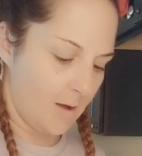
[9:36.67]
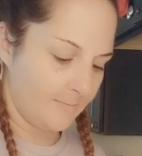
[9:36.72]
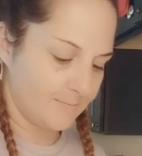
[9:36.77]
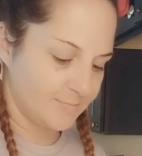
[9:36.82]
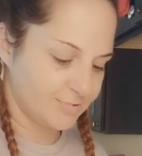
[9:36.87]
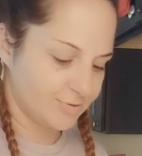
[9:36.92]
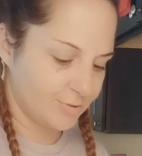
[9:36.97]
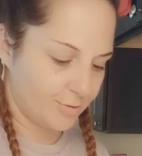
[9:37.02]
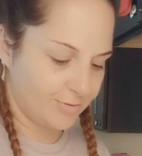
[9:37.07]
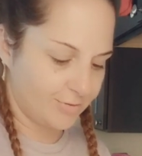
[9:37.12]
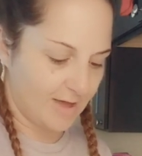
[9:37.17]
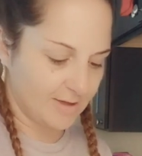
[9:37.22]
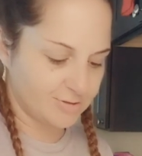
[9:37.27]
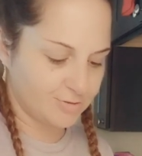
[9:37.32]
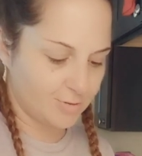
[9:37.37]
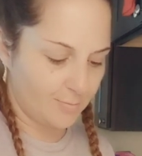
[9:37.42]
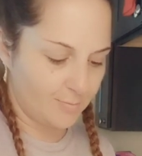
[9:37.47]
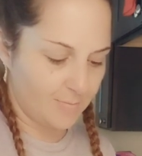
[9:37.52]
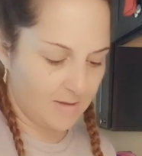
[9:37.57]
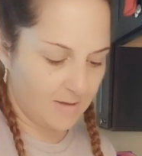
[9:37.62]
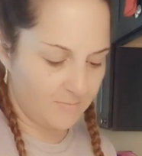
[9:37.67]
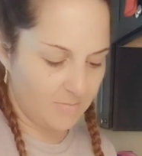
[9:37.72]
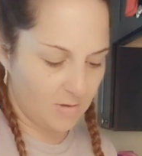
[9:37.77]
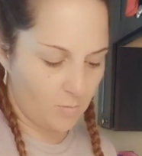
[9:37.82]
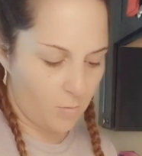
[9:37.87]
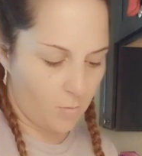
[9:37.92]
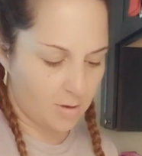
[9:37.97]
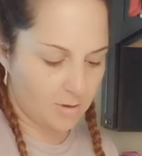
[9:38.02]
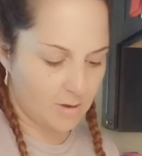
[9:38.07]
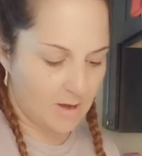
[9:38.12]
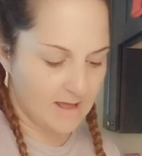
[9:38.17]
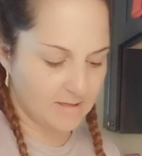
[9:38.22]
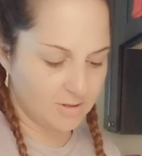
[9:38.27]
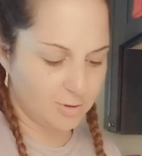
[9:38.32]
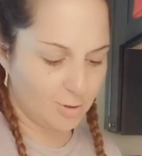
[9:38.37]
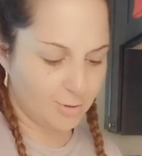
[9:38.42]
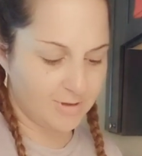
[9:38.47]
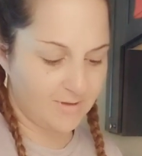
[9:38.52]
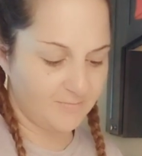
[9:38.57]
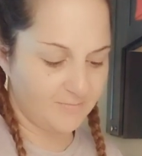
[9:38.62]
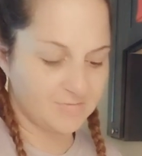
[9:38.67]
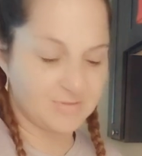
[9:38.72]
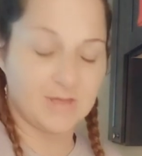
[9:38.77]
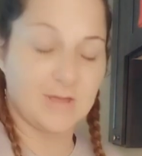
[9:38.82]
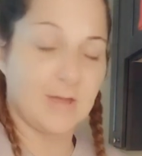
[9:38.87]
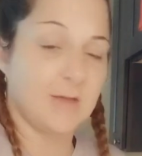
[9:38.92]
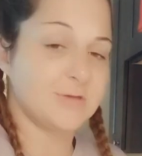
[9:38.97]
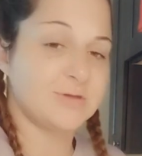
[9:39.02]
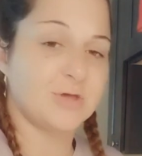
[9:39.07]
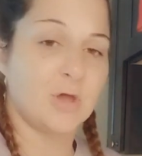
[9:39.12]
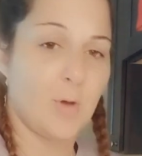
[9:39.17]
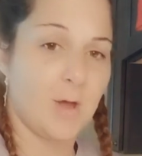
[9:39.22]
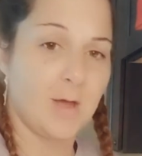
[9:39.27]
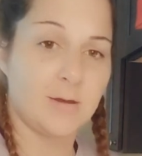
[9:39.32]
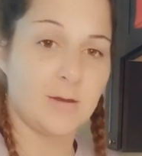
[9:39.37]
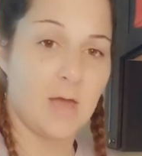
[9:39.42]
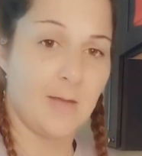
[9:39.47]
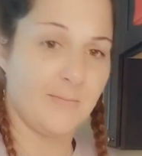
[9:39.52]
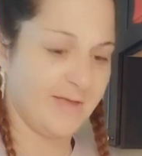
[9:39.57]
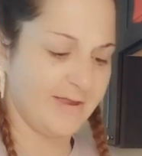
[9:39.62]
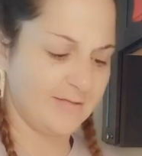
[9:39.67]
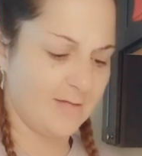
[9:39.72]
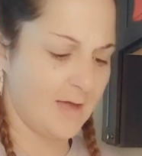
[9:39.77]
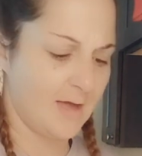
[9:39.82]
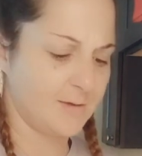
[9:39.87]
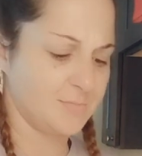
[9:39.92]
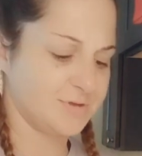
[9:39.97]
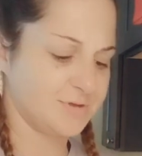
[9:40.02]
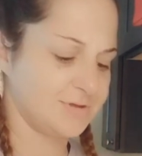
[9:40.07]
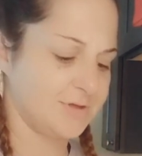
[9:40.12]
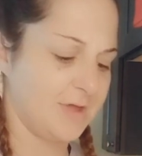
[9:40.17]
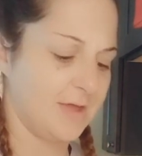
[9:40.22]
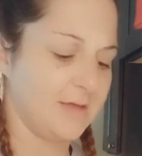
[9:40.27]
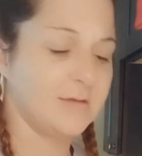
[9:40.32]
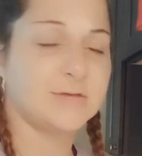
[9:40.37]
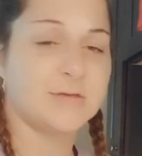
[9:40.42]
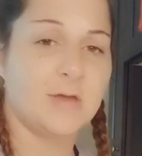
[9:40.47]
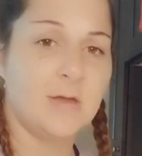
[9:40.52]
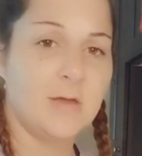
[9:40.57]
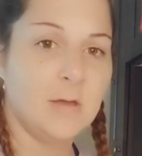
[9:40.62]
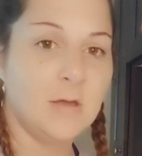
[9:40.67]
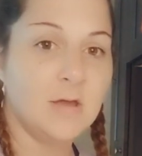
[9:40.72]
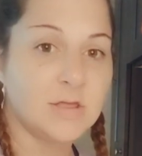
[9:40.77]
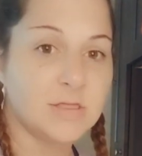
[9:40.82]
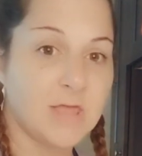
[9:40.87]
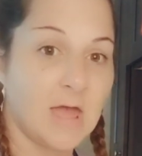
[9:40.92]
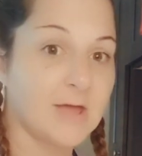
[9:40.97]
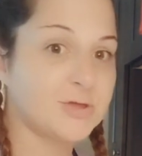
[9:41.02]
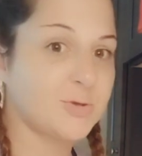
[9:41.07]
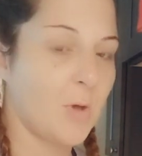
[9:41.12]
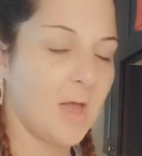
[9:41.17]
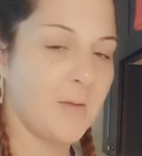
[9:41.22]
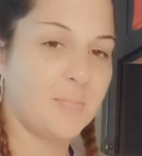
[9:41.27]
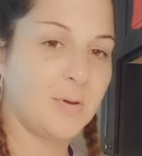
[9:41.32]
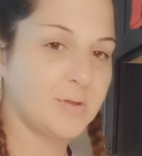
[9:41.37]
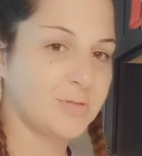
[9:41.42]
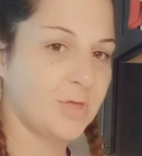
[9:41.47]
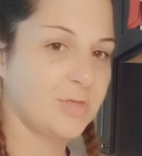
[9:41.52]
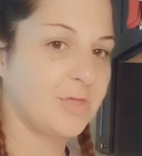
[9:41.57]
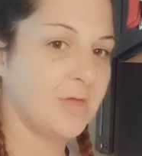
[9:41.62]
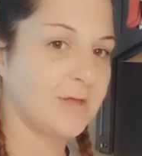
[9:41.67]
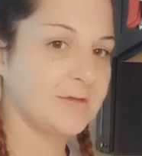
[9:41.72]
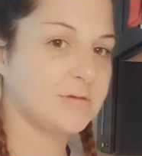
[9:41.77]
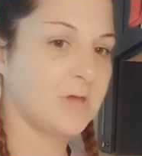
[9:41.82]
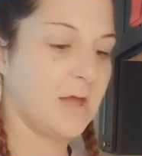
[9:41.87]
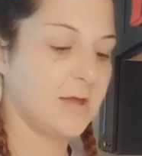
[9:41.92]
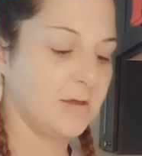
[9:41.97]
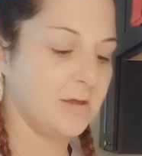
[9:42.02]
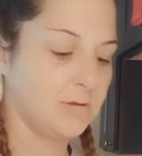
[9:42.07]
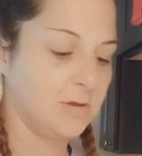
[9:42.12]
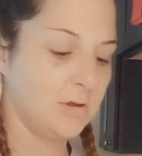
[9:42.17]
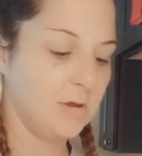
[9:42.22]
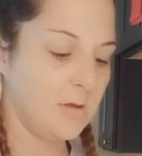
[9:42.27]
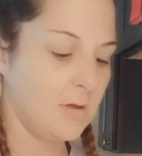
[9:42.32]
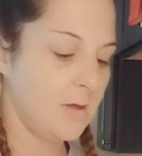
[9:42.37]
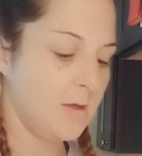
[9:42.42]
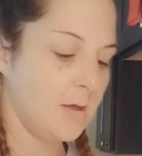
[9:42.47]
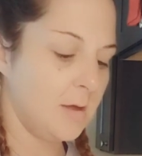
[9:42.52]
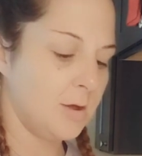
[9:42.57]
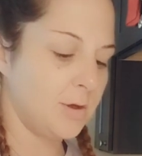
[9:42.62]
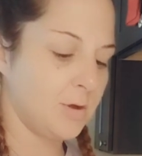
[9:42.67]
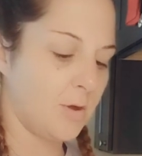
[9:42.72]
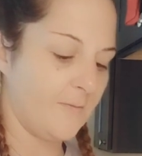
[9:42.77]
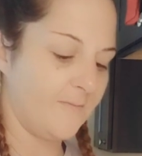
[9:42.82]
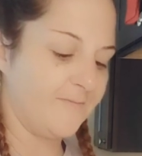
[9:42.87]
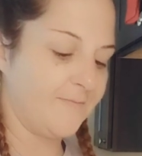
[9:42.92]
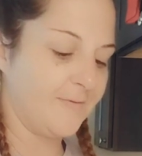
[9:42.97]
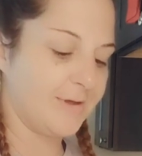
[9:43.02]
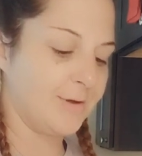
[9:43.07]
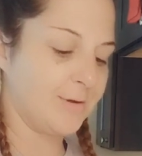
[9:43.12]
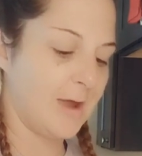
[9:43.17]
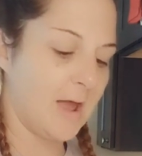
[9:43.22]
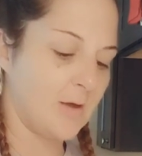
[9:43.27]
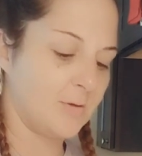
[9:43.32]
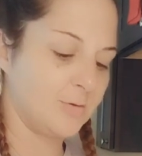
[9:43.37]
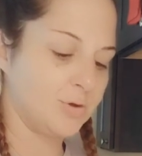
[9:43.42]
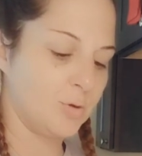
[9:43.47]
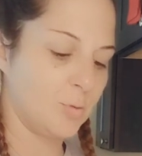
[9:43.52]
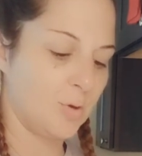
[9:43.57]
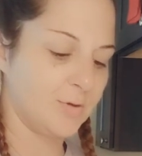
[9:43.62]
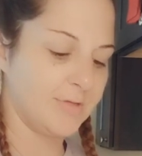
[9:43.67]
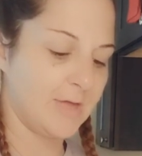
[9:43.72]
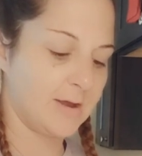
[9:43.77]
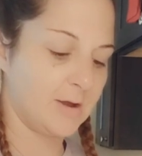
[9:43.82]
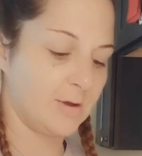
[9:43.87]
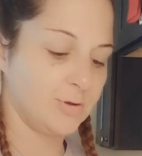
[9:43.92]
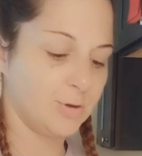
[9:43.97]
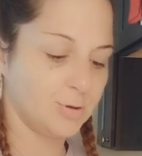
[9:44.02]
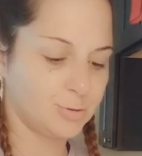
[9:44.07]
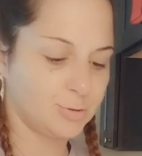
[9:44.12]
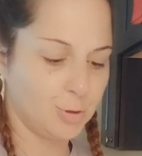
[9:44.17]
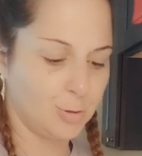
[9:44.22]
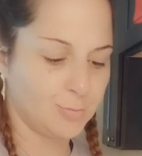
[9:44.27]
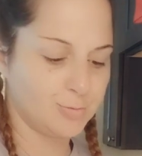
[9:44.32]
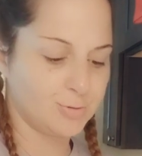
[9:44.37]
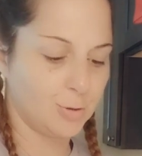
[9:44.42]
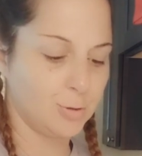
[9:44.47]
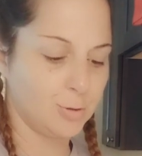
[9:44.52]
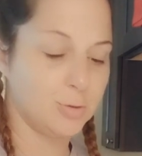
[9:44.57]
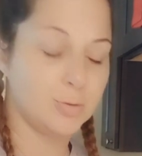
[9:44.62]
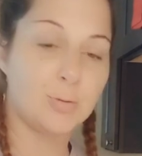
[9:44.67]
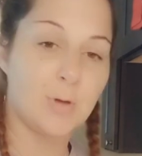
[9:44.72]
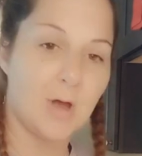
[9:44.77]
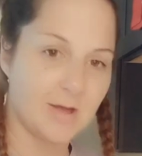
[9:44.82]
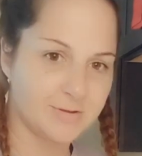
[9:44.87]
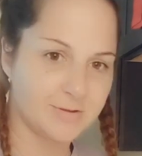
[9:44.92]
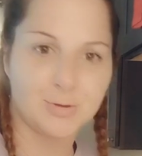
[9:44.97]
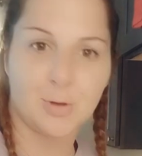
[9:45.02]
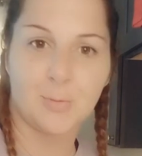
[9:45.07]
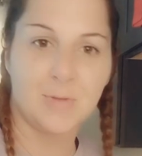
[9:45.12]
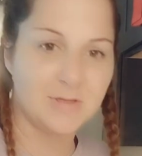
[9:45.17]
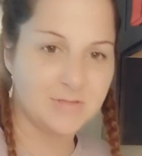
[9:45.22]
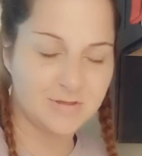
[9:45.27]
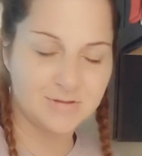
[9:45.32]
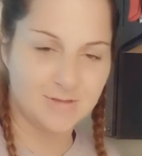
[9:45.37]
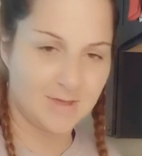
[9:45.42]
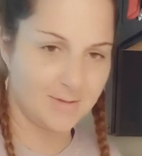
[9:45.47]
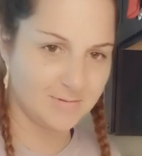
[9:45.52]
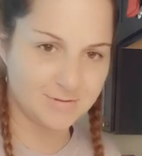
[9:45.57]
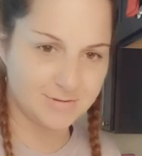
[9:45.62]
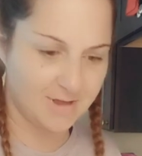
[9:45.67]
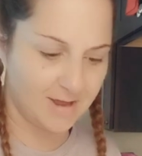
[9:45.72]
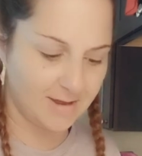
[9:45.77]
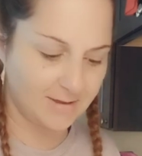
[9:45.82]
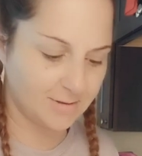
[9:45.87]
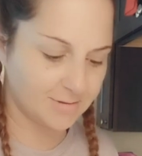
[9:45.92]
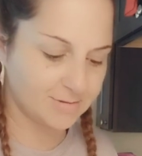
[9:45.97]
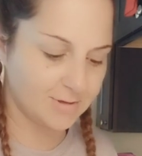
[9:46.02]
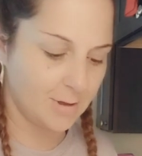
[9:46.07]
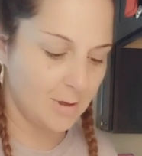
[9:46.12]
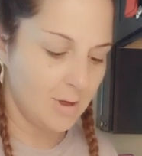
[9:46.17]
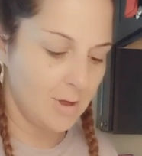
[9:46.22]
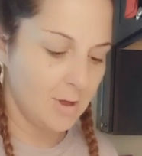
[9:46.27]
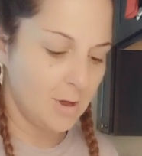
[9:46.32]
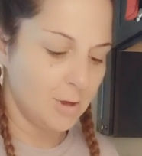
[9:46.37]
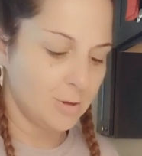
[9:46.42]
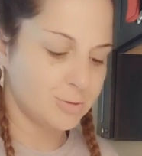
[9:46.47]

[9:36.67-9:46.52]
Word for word: Um, so that's what made me want to, I learned everything as I went. I made a lot of mistakes. That's why I put the things I, you know, figured out and do all that on YouTube so you guys don't make the same mistakes.